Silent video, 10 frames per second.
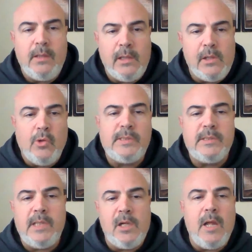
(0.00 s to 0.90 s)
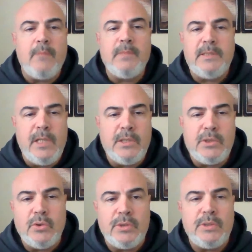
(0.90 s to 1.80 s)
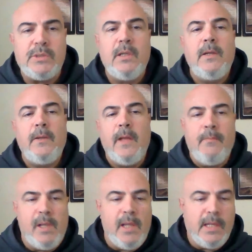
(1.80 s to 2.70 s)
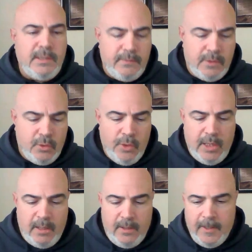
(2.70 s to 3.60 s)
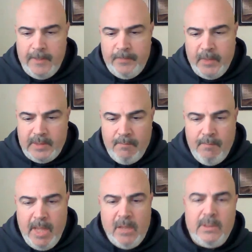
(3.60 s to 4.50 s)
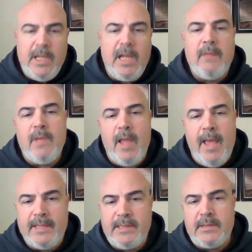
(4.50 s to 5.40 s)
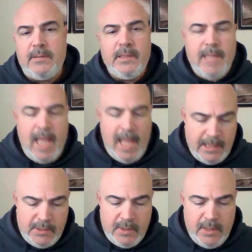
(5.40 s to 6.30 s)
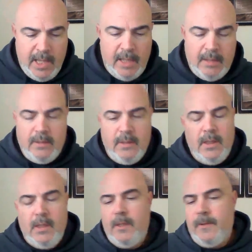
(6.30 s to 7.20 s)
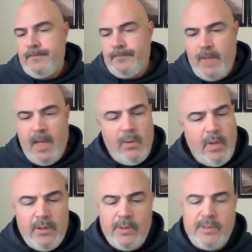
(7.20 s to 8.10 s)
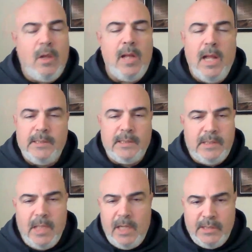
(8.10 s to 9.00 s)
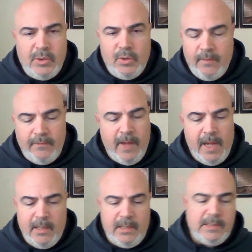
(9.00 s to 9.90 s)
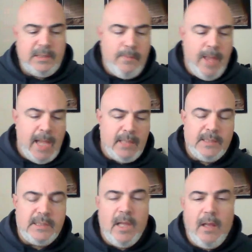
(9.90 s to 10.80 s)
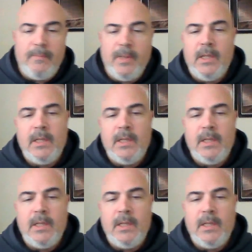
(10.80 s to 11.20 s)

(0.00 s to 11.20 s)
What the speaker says: The closest they'd come is Jesus. And because it's Greek, it's a male name. The S is added to the end. Anyway, there's all kinds of studies you can find on this to back this up.